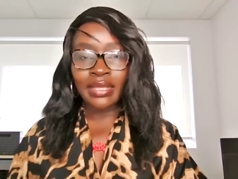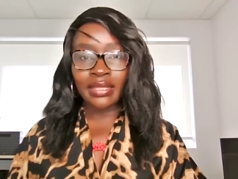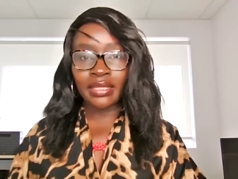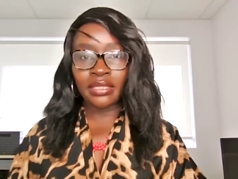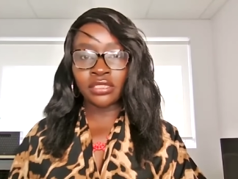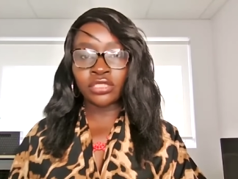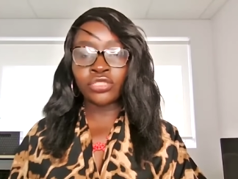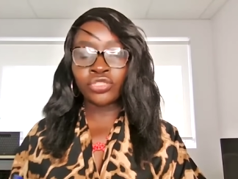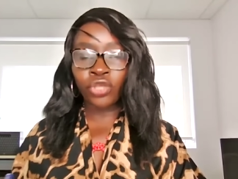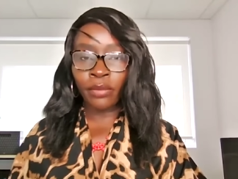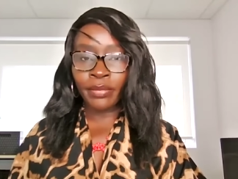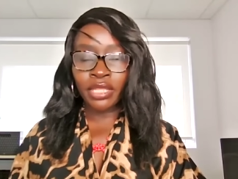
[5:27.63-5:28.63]
is
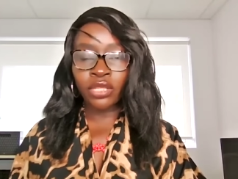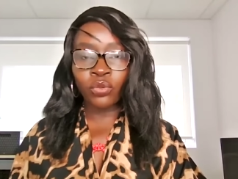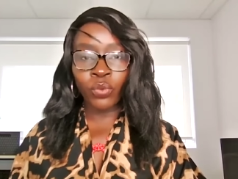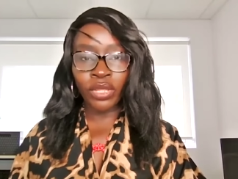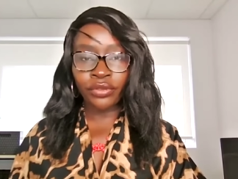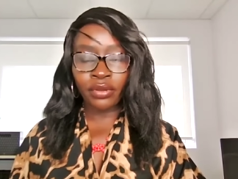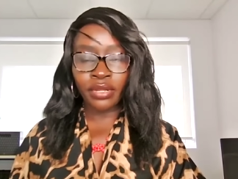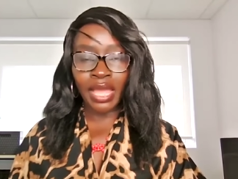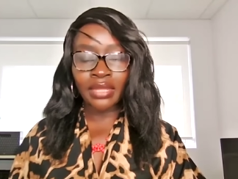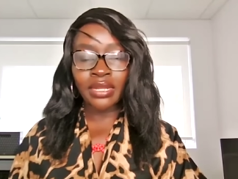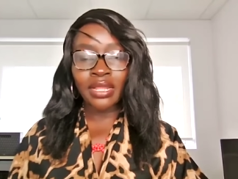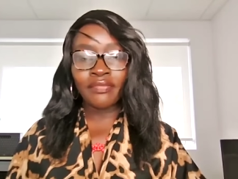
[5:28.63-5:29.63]
determining whether or
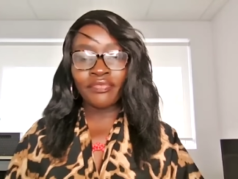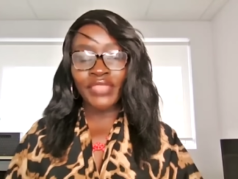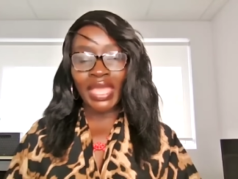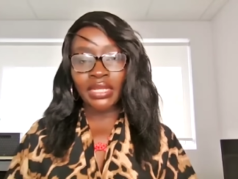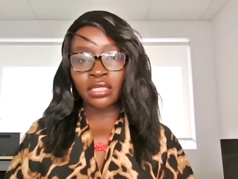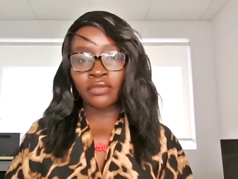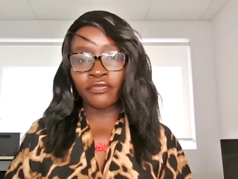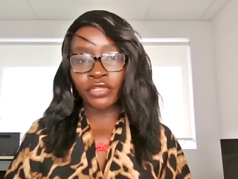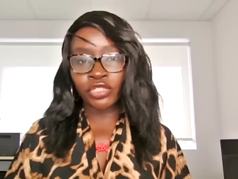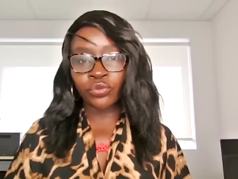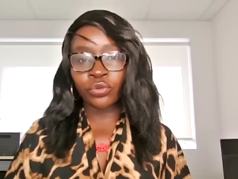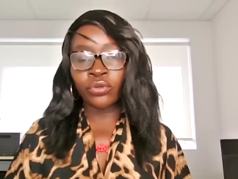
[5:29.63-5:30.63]
not that
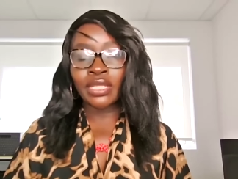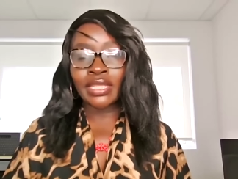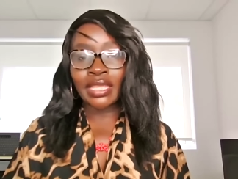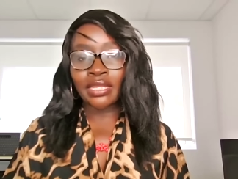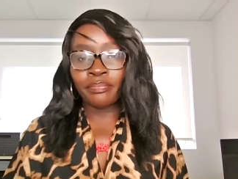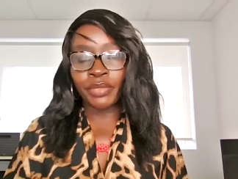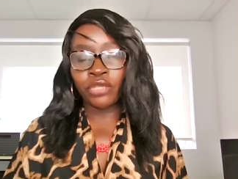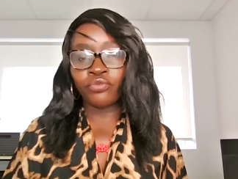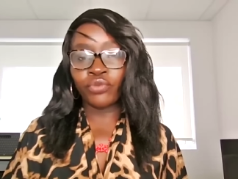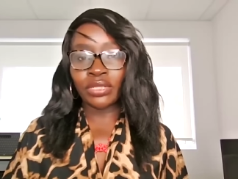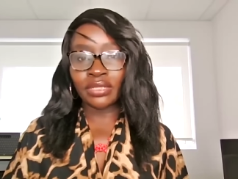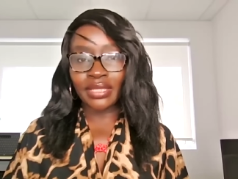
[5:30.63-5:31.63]
individual can be
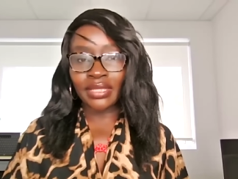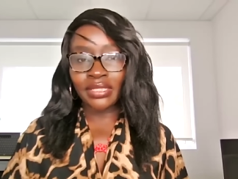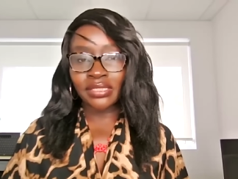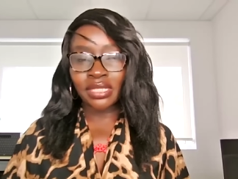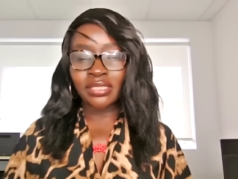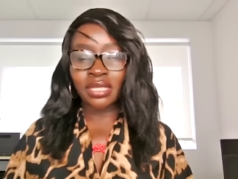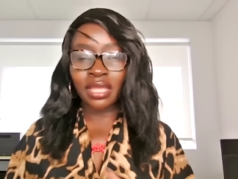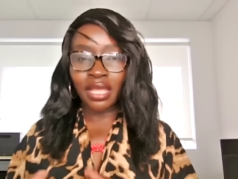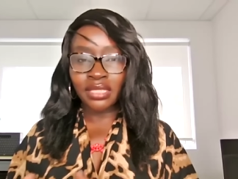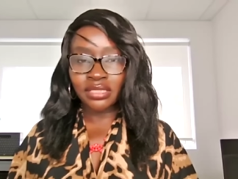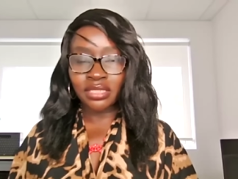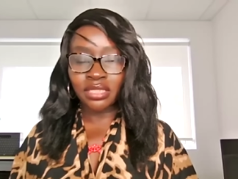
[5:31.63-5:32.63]
released. It's a
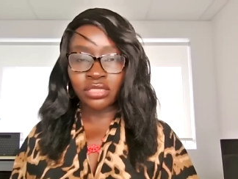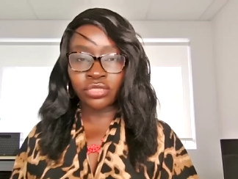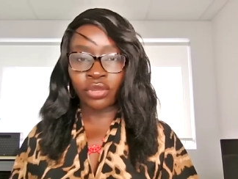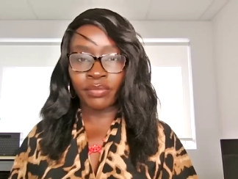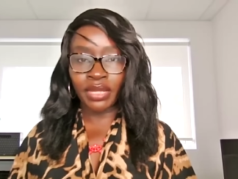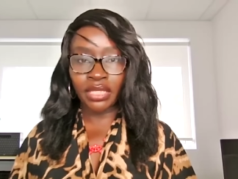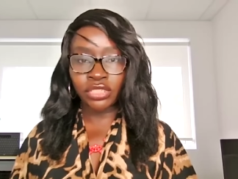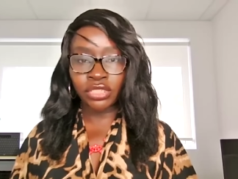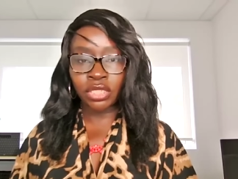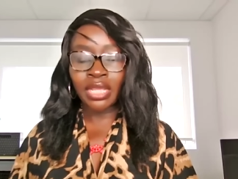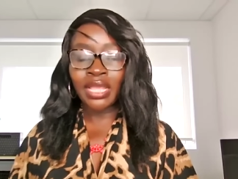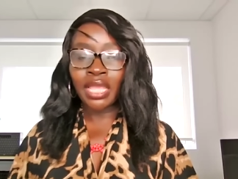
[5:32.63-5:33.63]
custody determination.